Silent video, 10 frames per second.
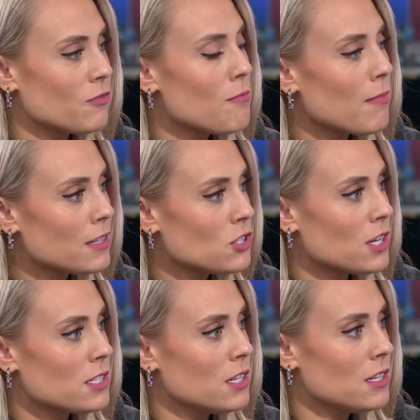for
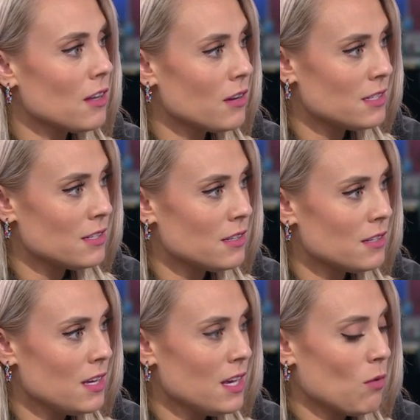Manchester
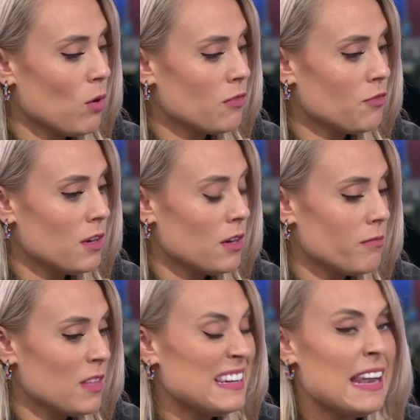United, one of the
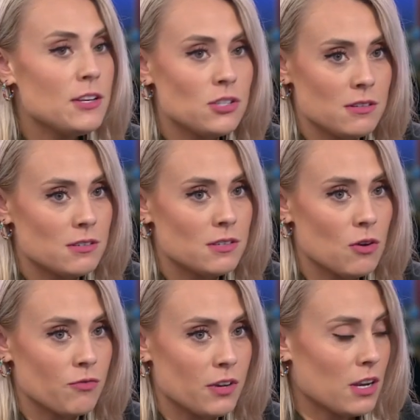legends
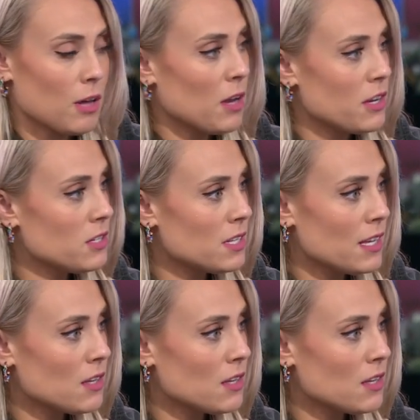of the club, like you said,